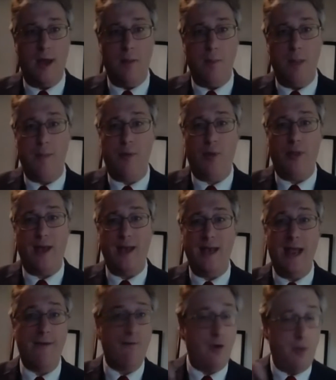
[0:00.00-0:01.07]
that people that
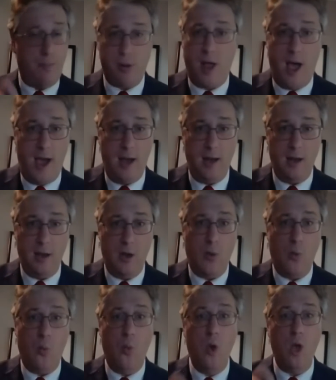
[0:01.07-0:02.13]
never applied
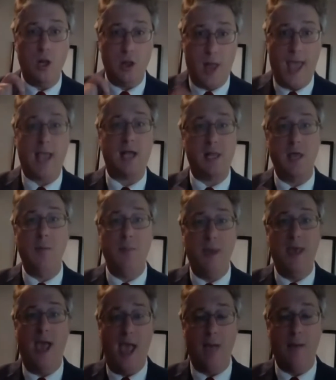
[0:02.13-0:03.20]
will likely
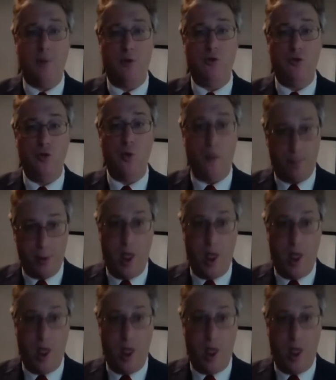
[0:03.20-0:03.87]
be able to